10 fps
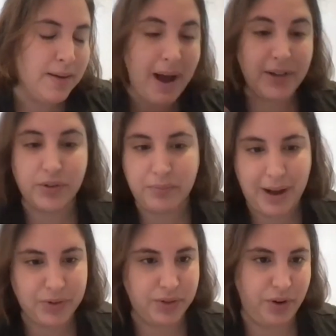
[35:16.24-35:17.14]
massive
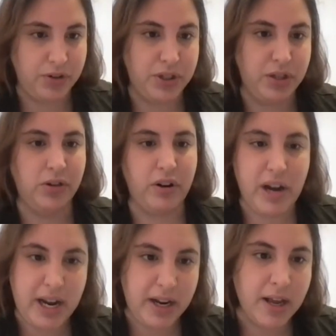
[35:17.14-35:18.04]
amounts of
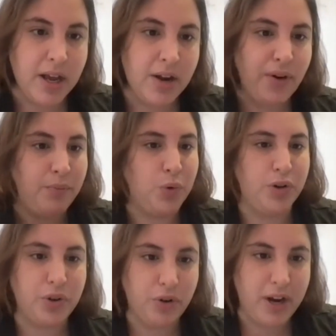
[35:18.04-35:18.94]
artillery from
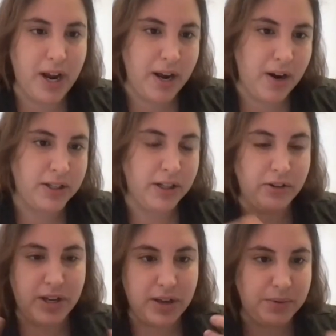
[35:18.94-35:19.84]
North Korea,
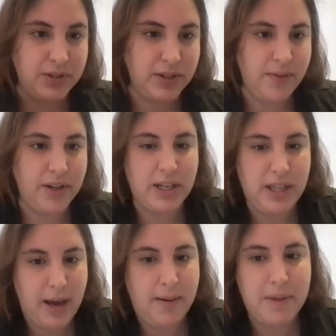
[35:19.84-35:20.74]
artillery that was given to
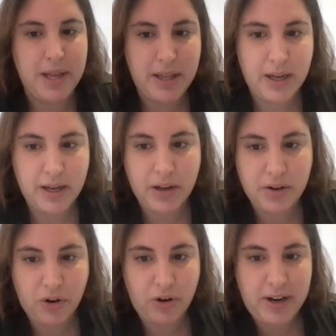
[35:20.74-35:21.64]
them in
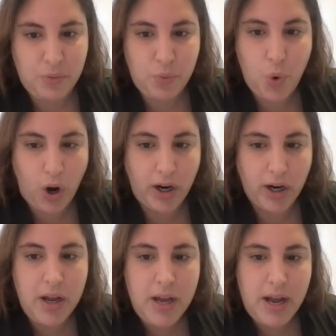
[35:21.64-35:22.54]
the Korean
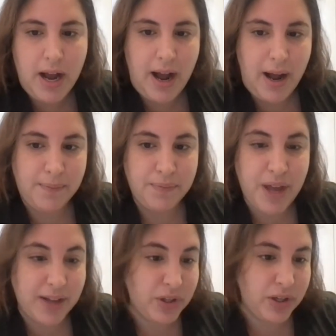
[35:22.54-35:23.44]
War,
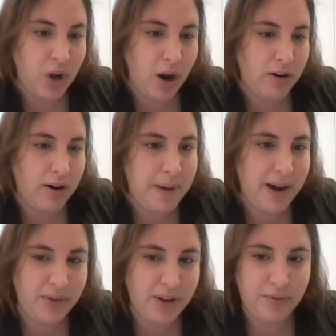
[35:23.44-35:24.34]
that's a concrete
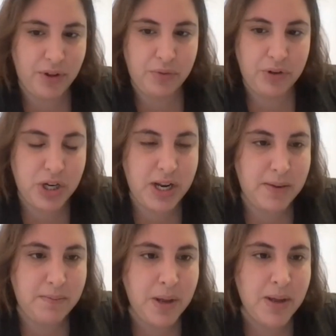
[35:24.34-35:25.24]
benefit for the
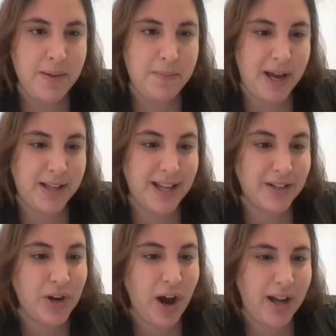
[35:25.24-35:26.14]
regime. But
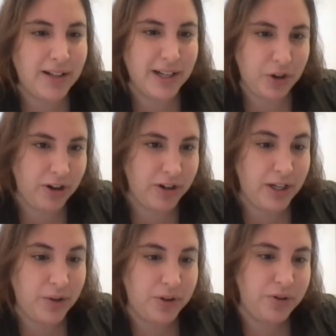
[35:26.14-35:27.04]
that's not
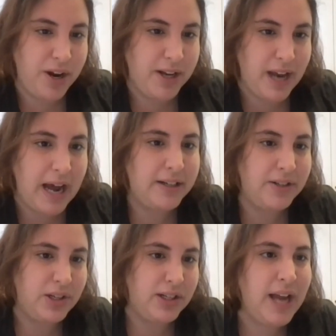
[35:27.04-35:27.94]
encouraging North Korea to act
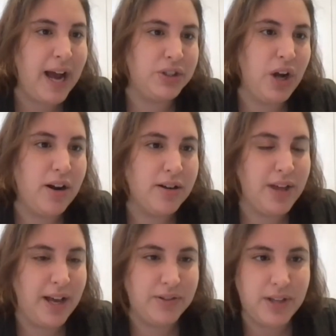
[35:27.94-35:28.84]
as an attack dog.
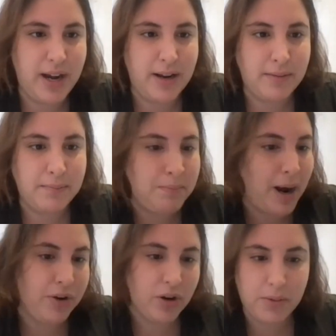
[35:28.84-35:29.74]
That's getting
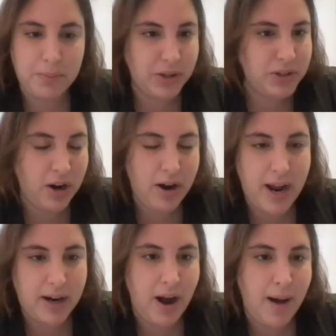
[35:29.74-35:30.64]
minor military
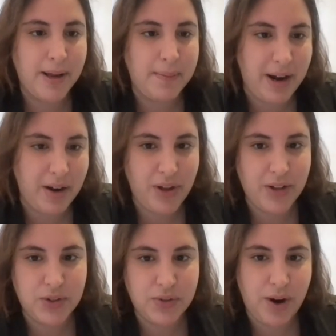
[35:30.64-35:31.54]
economic
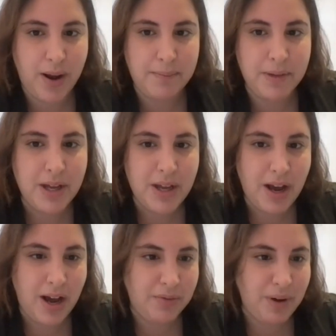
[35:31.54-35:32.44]
benefits from
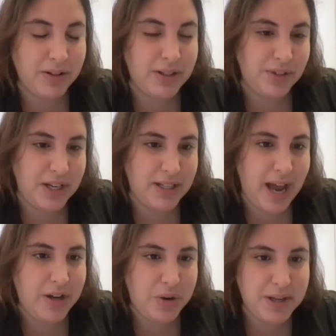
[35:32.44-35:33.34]
a relatively
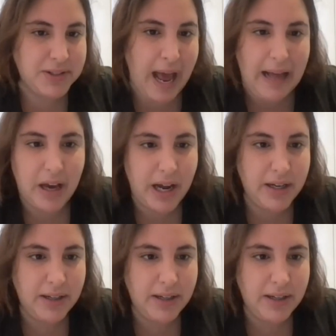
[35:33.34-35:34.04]
tenuous ally.